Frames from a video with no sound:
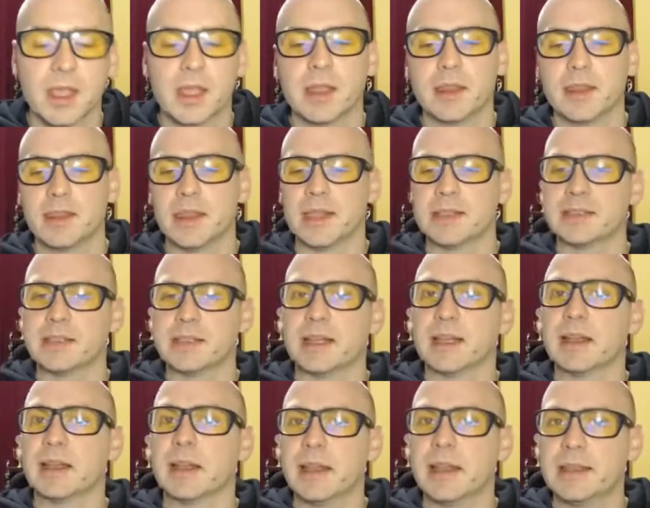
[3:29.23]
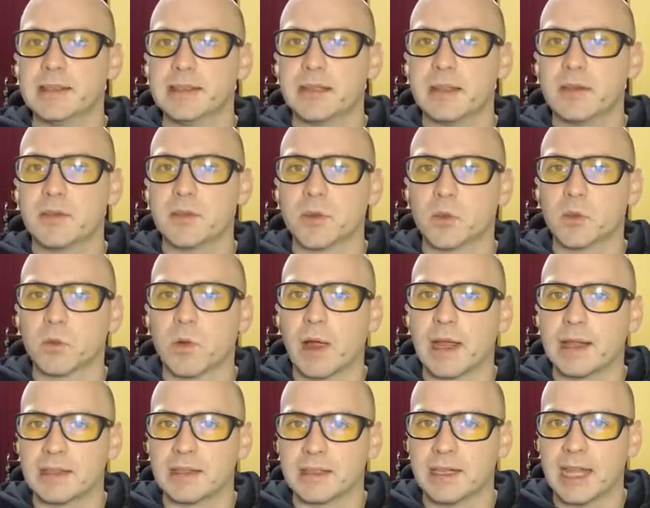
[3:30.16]
They said, let's give the
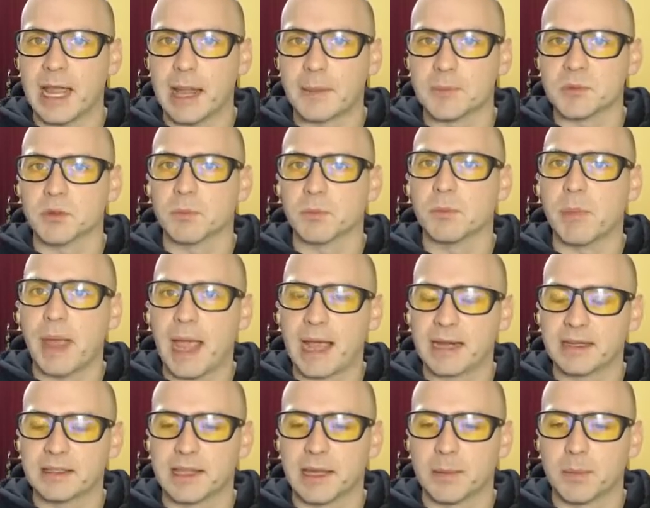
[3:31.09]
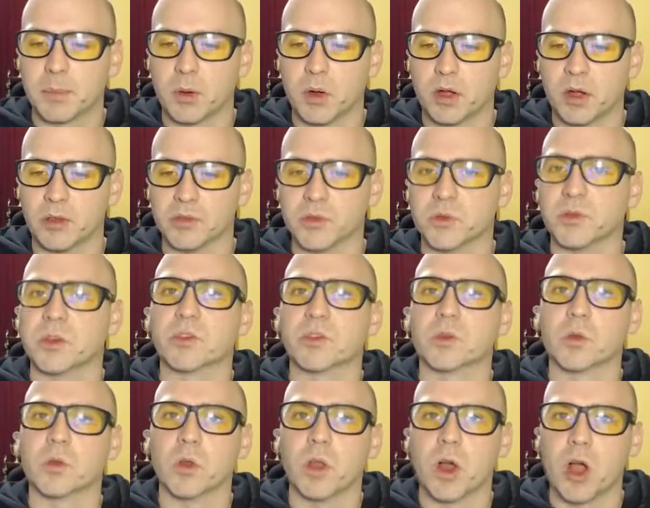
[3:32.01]
right to capture back to that pawn through this
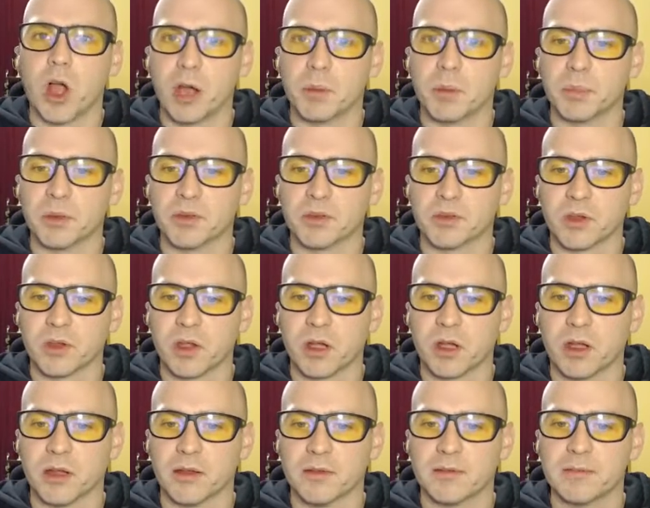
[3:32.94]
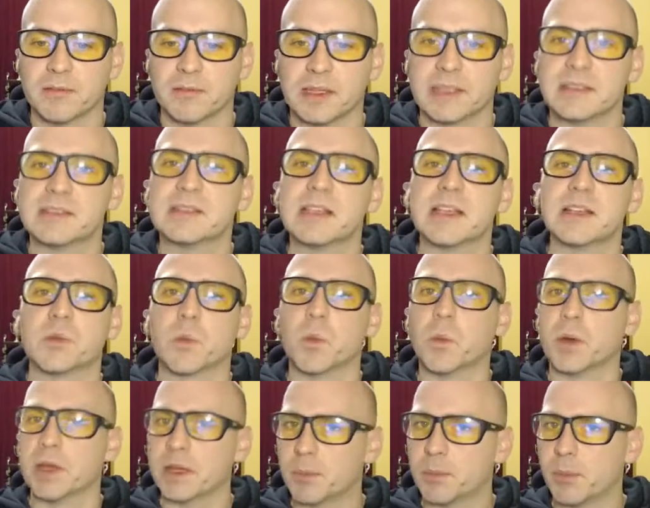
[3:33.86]
rule en passant that says
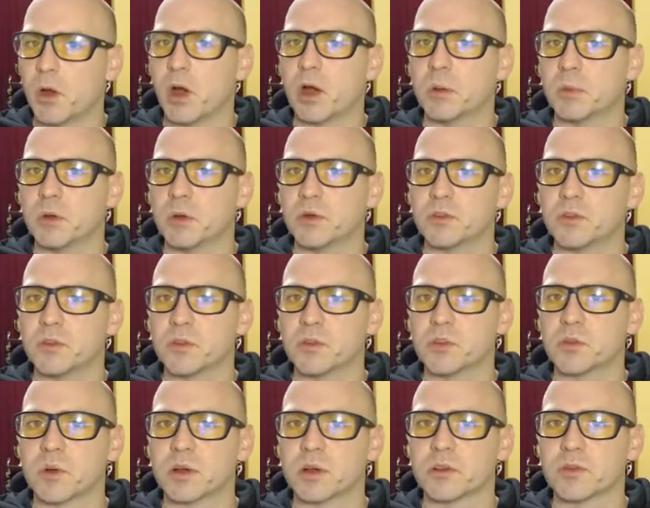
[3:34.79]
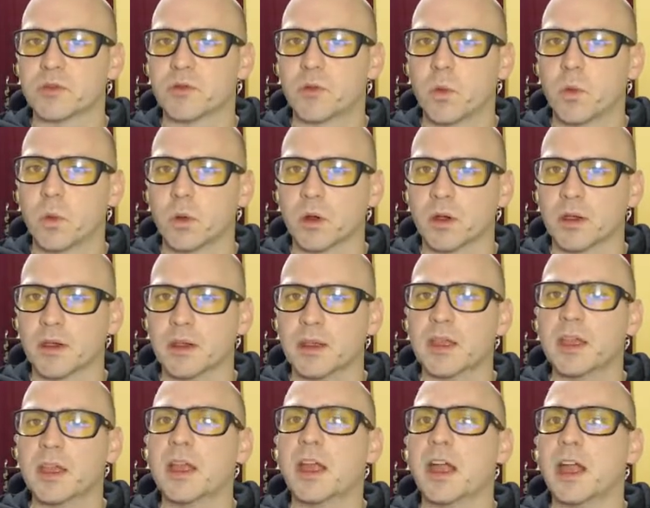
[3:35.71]
when a pawn moves 2 squares forward,
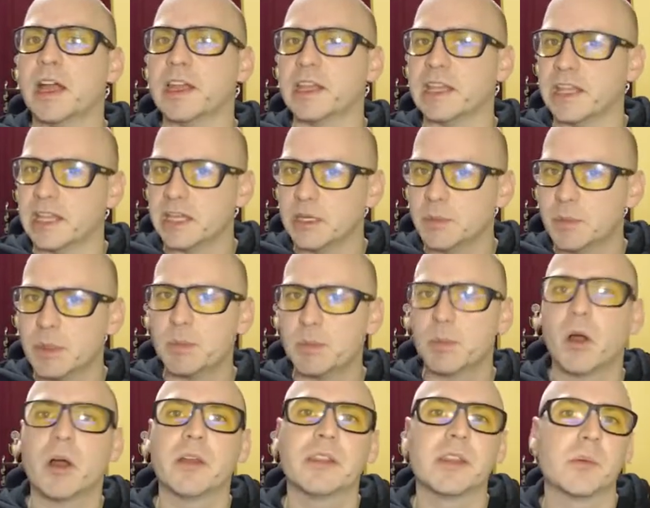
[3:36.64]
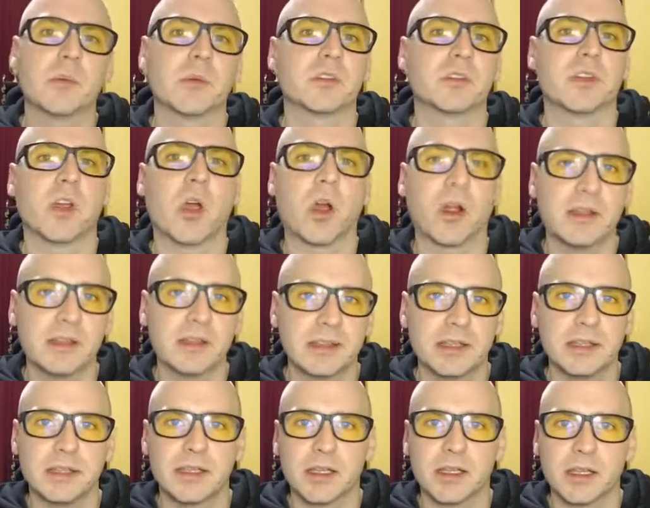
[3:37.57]
an enemy pawn that was guarding
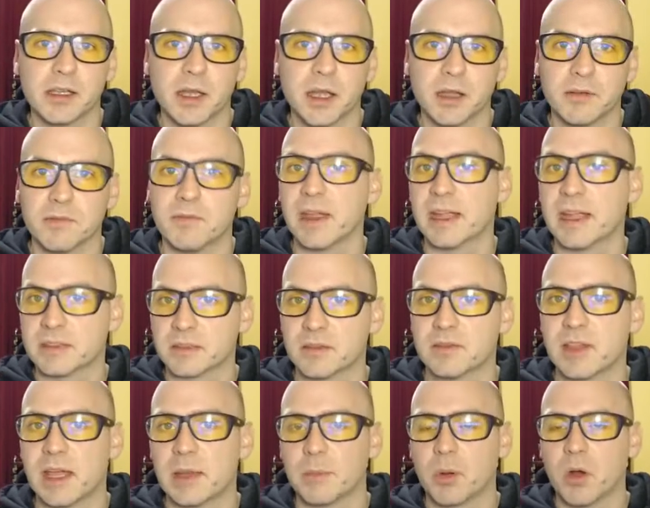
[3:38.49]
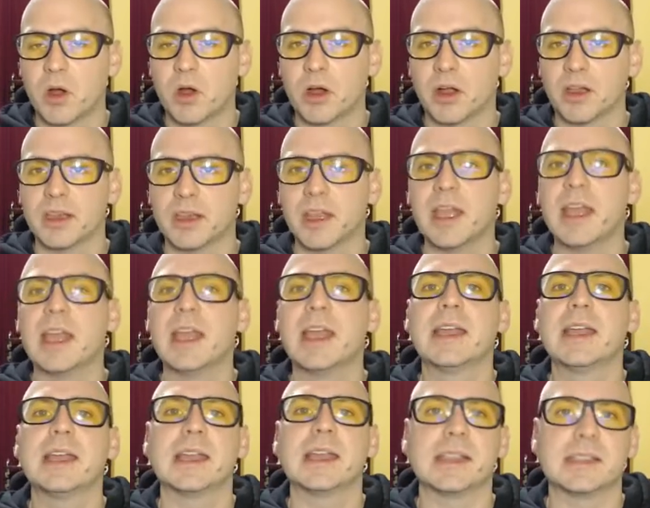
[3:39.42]
the advance of that pawn
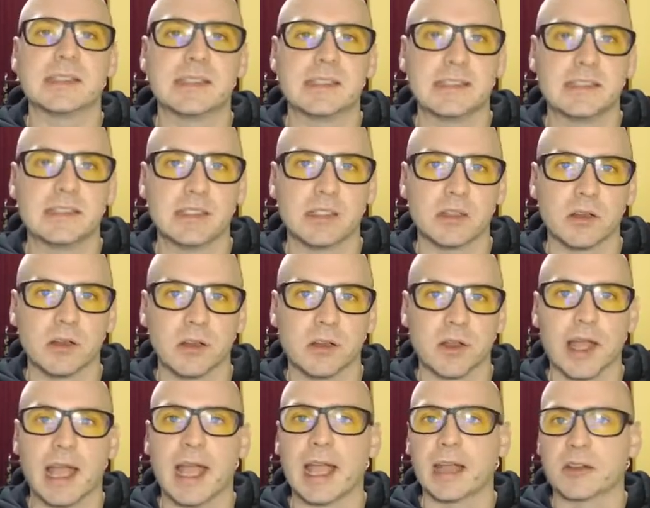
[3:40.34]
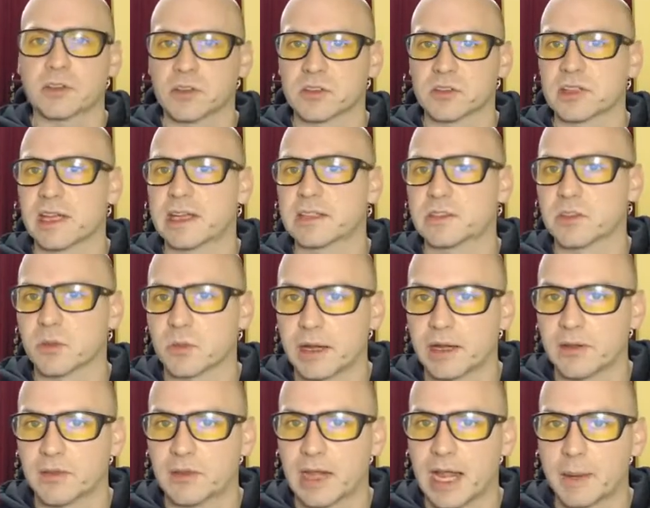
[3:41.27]
can still exercise the right
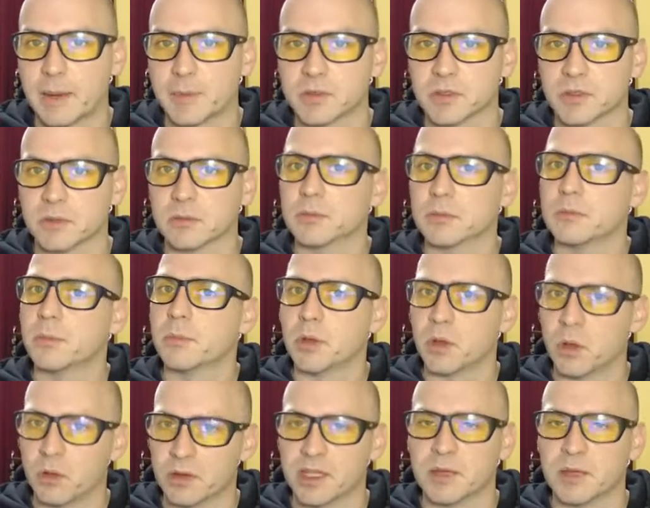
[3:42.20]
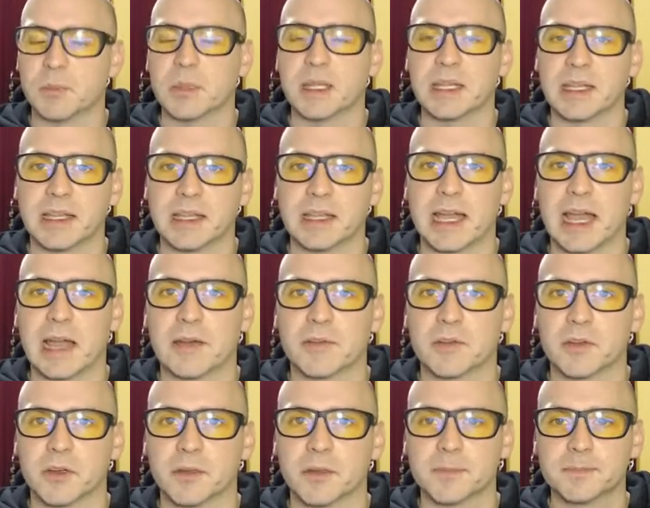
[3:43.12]
of capture, but only immediately
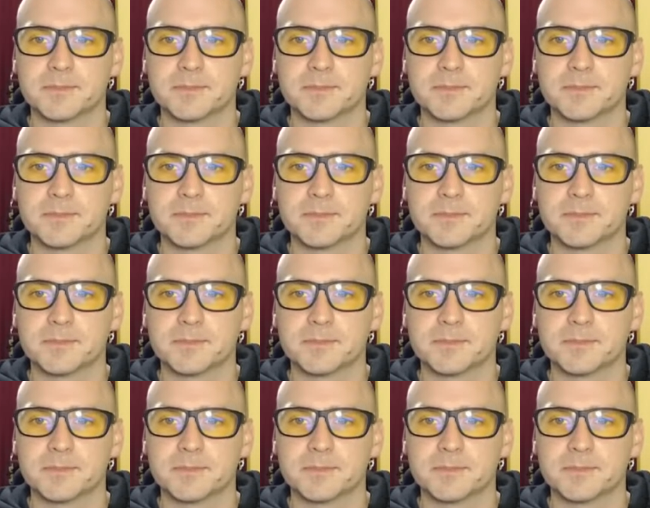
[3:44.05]
after.